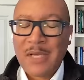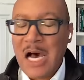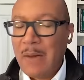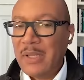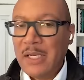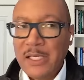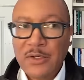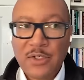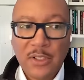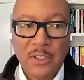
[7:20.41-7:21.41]

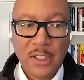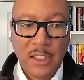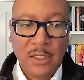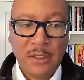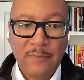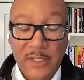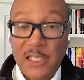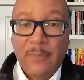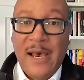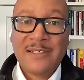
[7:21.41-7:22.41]
combination of
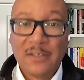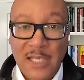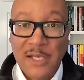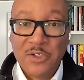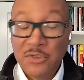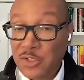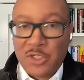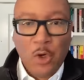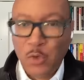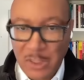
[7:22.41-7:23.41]
incapacitation, just
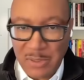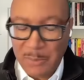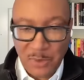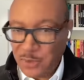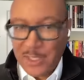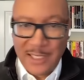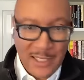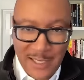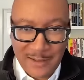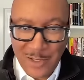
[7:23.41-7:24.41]
holding people so they
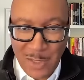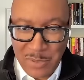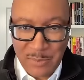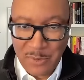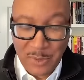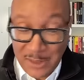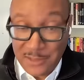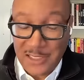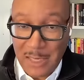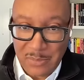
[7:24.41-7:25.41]
can't harm people, at
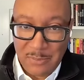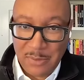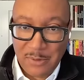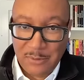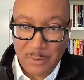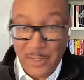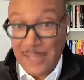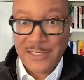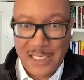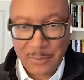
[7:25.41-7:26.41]
least not people who are
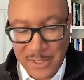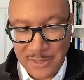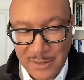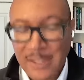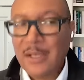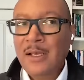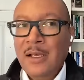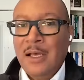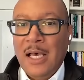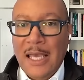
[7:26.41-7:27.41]
outside prison,
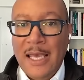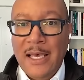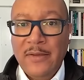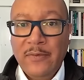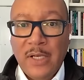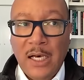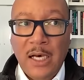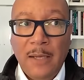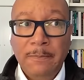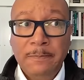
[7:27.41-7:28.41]
and
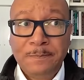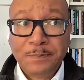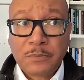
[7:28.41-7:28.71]
um,